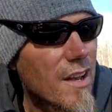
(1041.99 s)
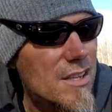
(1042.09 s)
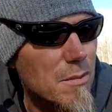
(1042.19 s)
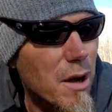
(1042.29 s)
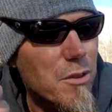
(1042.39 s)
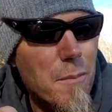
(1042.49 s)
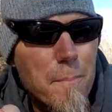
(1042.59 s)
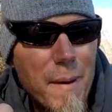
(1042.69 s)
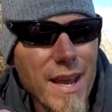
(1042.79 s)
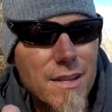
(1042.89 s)
some other
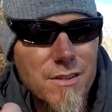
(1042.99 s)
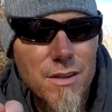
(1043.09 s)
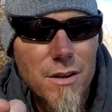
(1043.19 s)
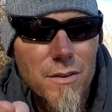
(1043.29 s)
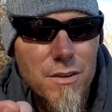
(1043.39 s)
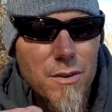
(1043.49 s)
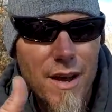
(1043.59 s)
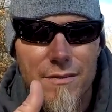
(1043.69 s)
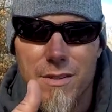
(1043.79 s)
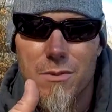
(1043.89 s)
baits you know you
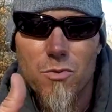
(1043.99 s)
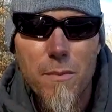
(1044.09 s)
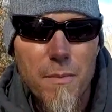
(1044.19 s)
have some swim